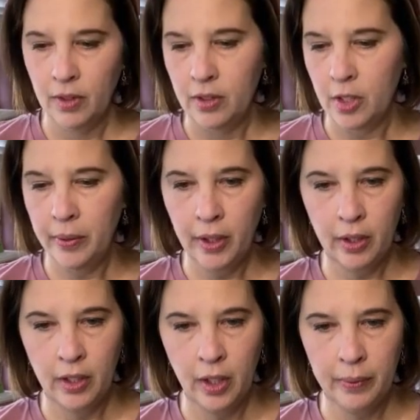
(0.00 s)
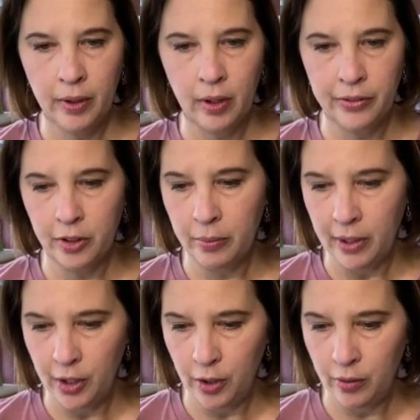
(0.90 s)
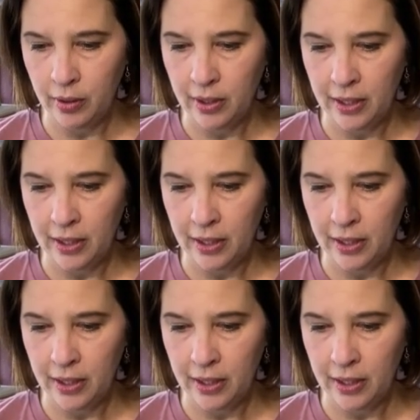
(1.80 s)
So here we are at their menu.